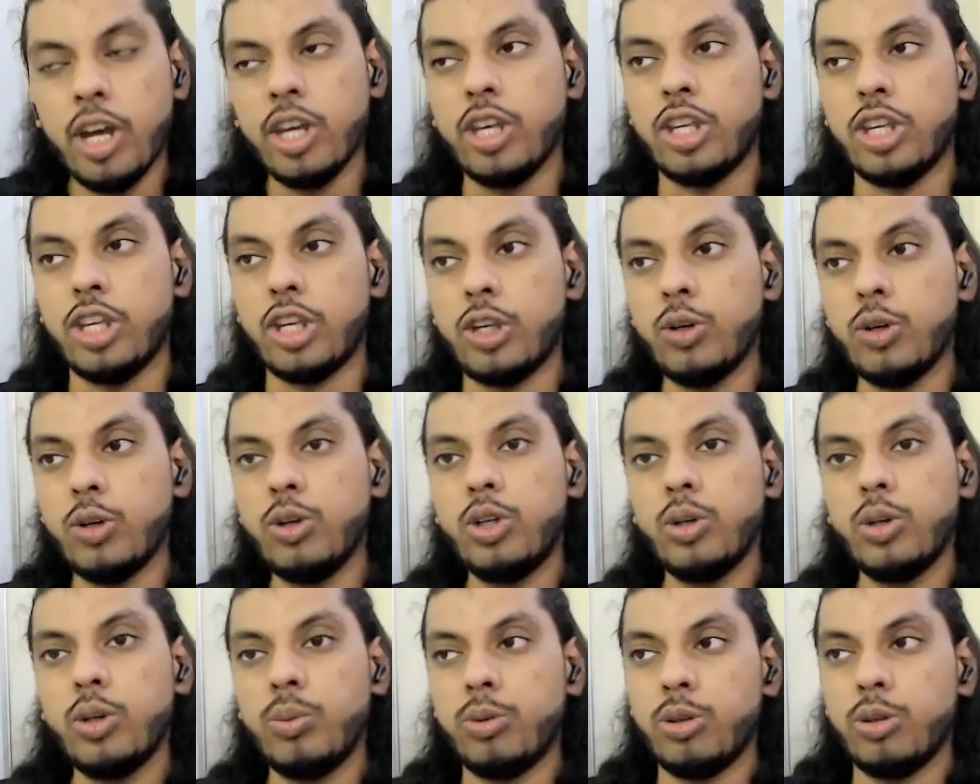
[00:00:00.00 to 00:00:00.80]

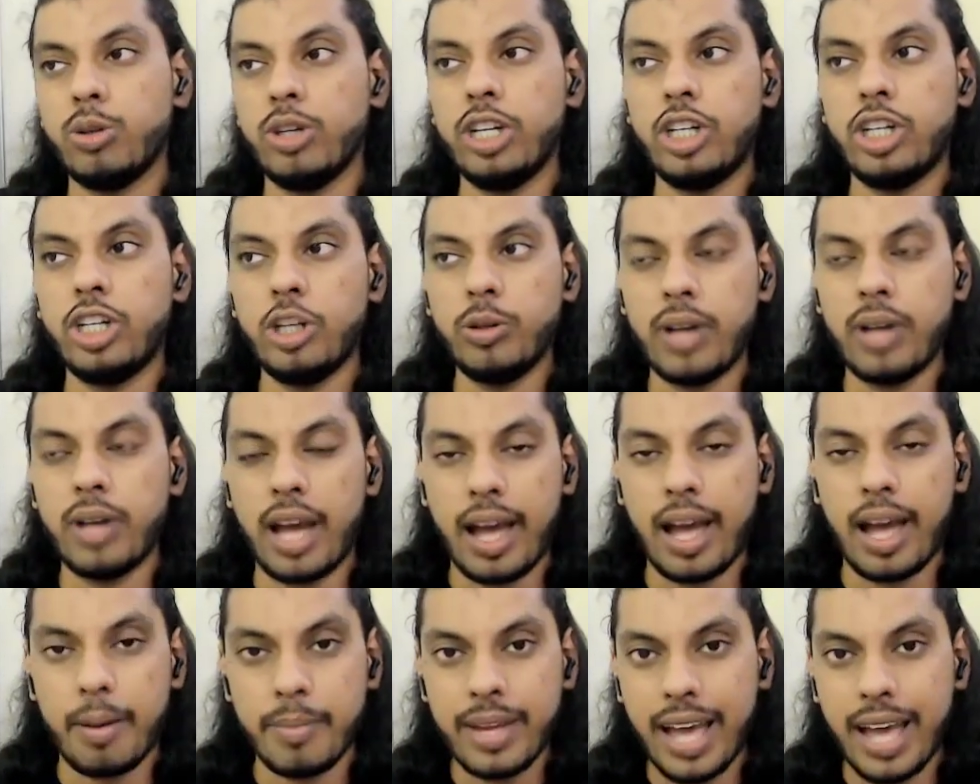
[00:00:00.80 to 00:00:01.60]
YouTube, you need
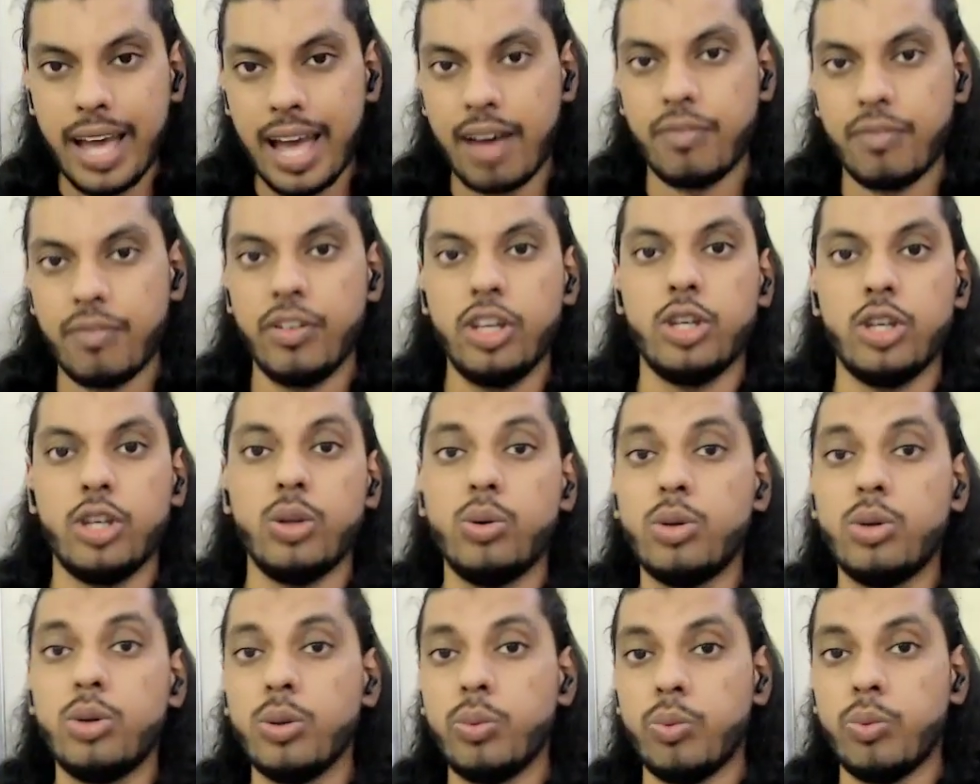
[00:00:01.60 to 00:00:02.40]
to be having
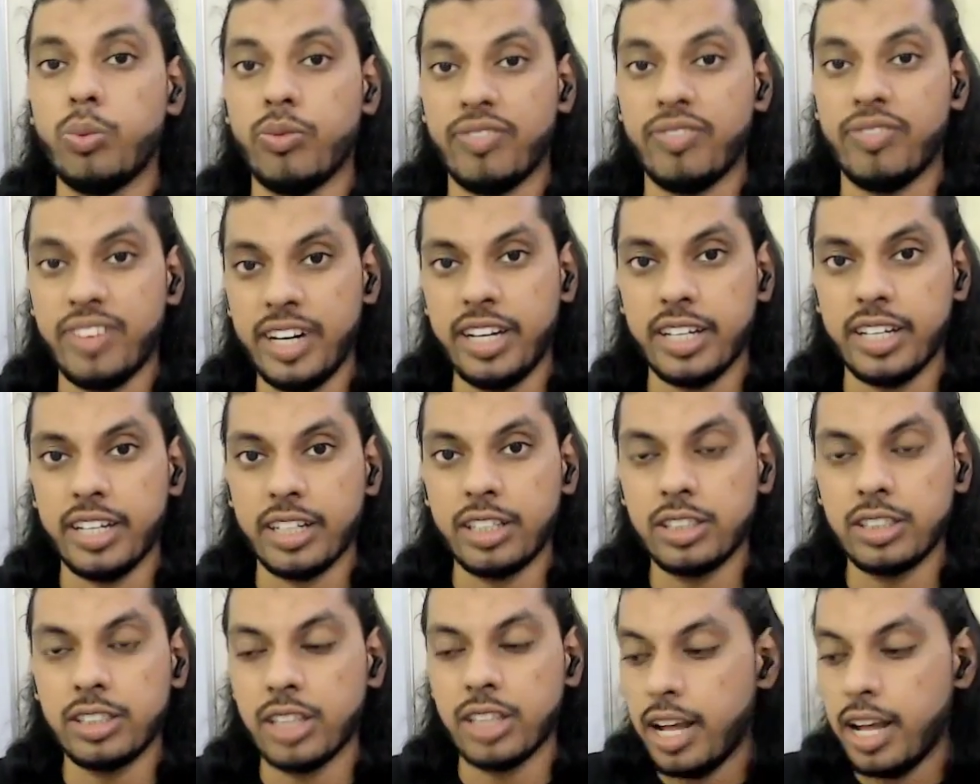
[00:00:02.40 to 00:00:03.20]
YouTube
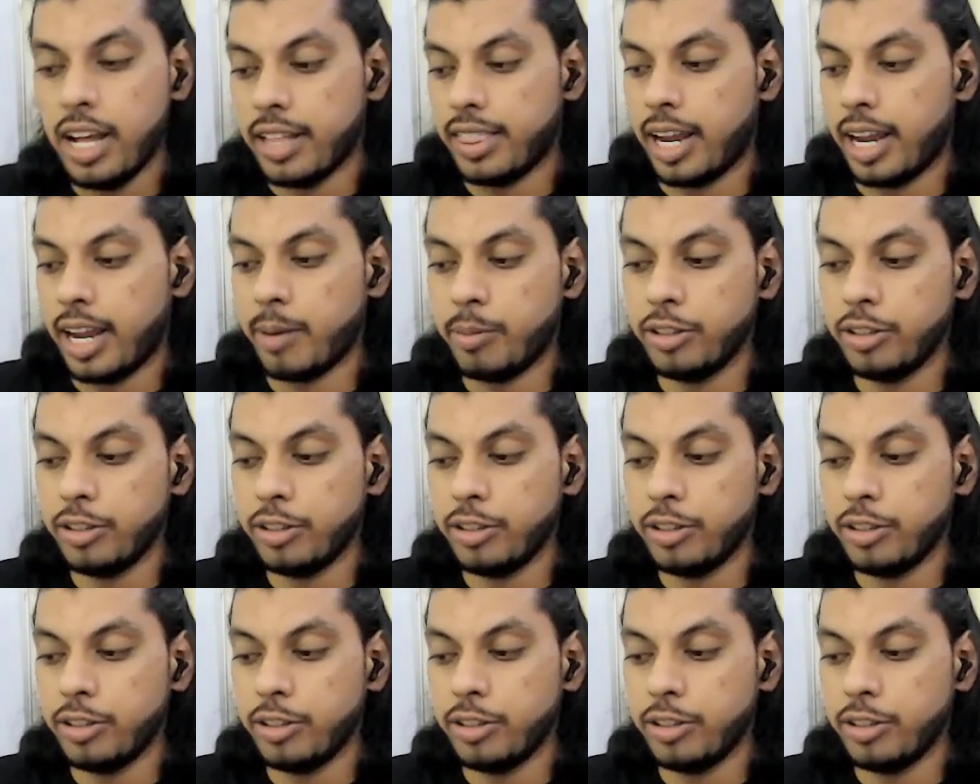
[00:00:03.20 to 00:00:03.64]
videos. That